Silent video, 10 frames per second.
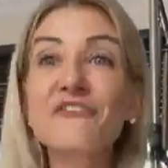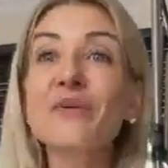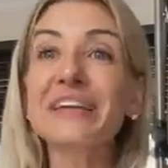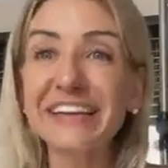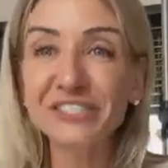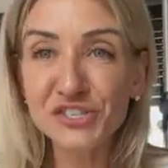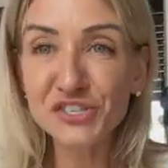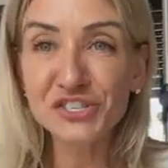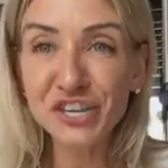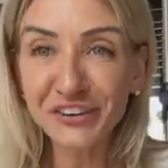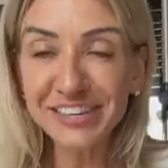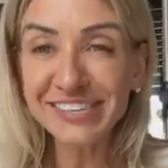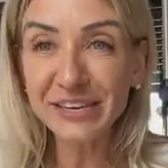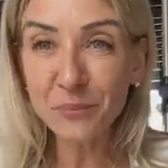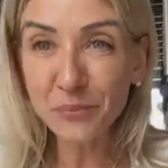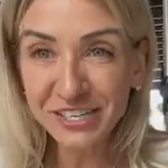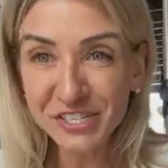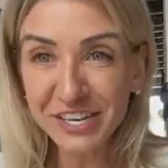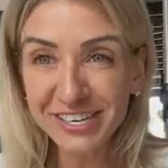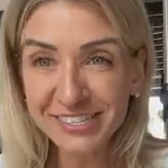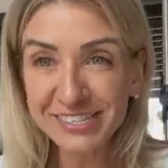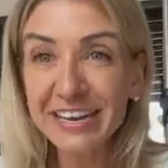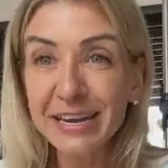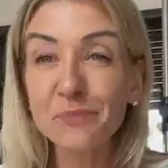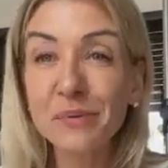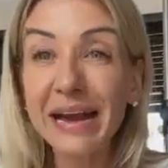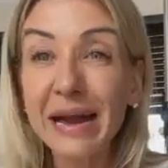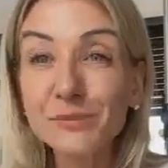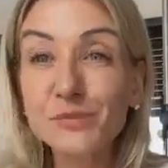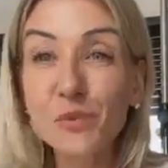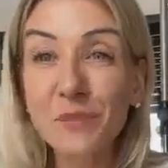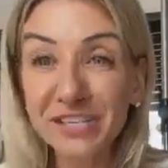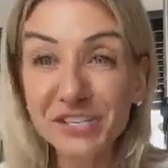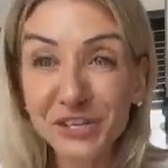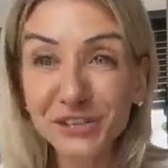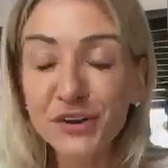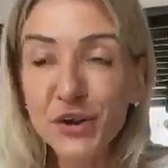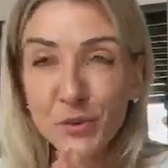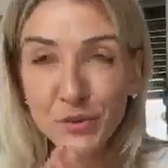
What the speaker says: everyone gets to share it and appreciate it, it becomes more magical.